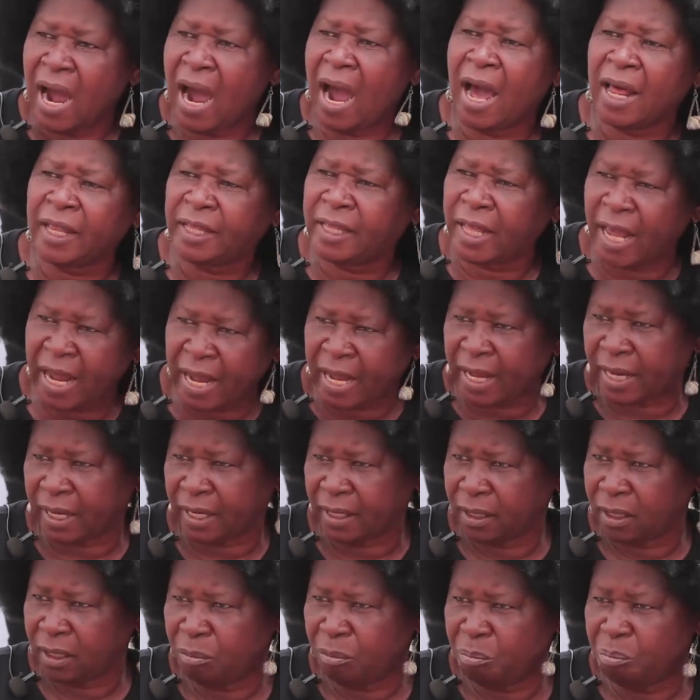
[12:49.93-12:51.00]
are they
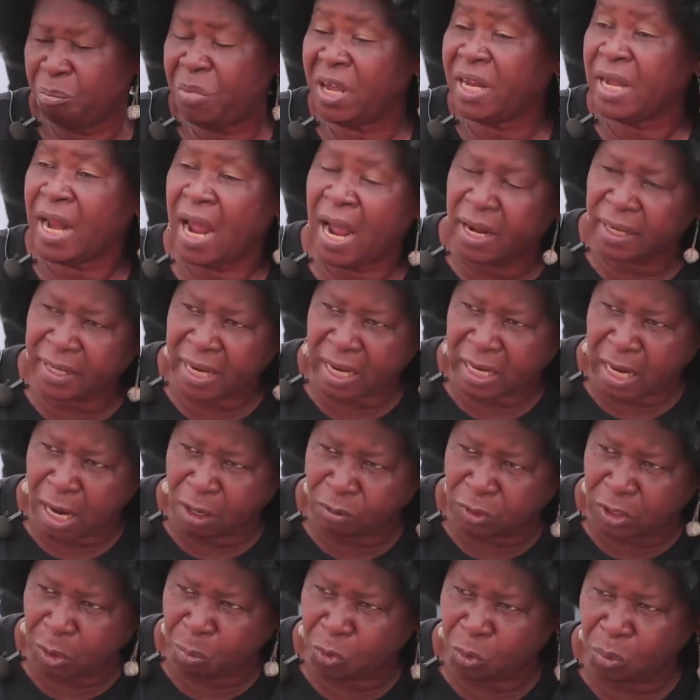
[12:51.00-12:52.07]
being held
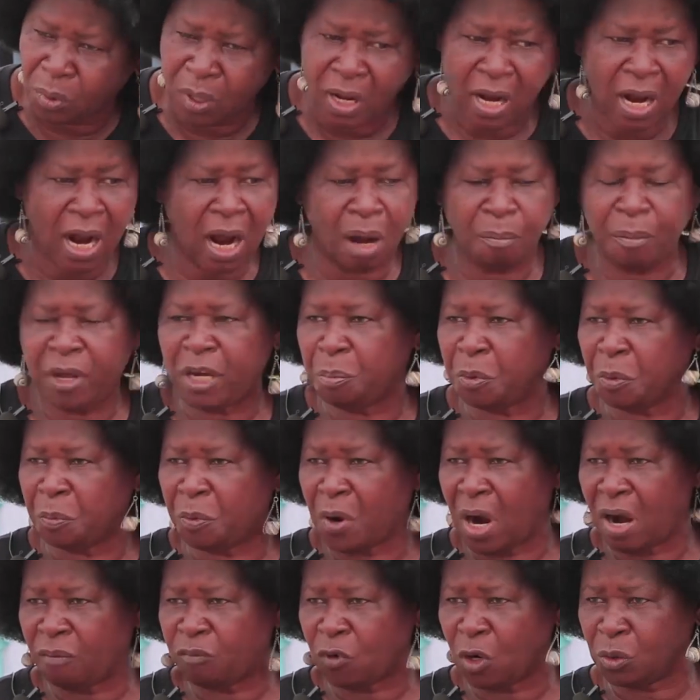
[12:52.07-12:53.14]
accountable? How many
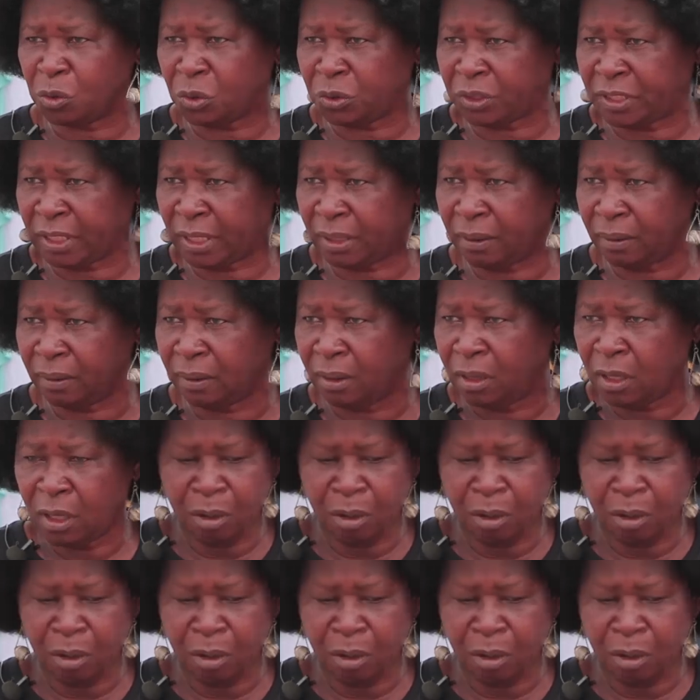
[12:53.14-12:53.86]
people have gone to jail?